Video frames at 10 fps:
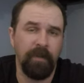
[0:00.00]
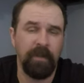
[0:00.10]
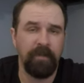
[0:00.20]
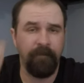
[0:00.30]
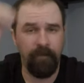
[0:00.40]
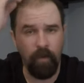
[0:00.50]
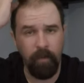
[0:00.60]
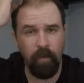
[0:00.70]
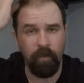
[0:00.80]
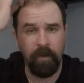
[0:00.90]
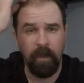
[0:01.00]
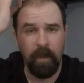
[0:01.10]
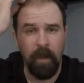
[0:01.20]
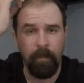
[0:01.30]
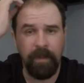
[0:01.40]
I think the full moon
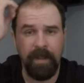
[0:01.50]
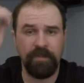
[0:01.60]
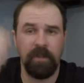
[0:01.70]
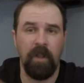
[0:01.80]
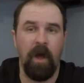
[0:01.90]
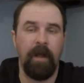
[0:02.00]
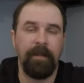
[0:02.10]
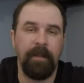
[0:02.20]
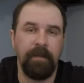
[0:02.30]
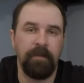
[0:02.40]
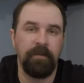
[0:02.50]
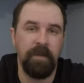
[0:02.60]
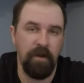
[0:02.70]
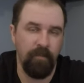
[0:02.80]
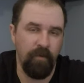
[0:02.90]
plays a lot in
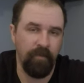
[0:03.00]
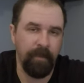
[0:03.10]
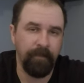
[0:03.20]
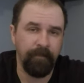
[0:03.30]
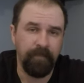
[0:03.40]
deer movement.